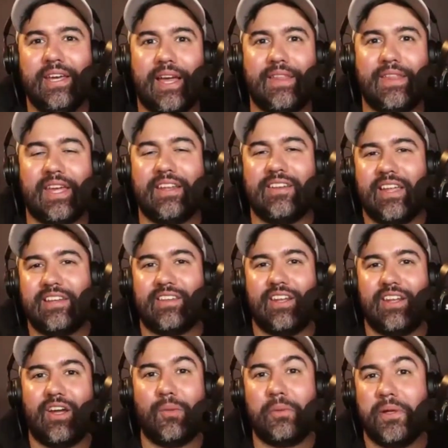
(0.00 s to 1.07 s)
I think it's going
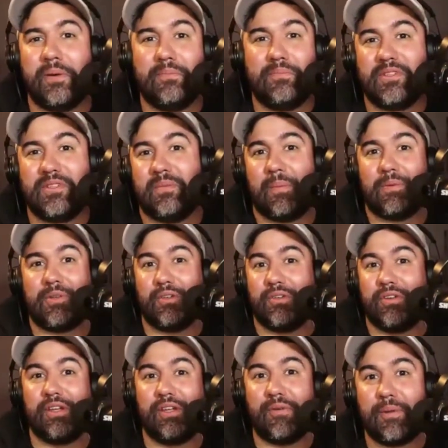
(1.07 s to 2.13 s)
to open up some
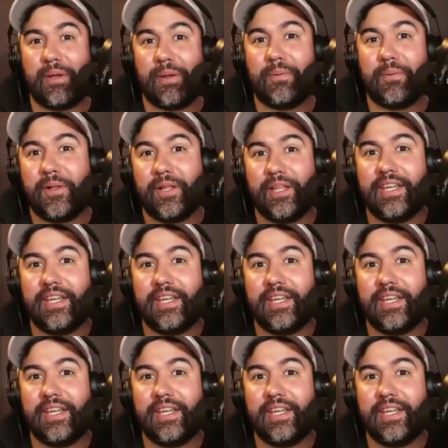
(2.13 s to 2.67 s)
opportunity for people,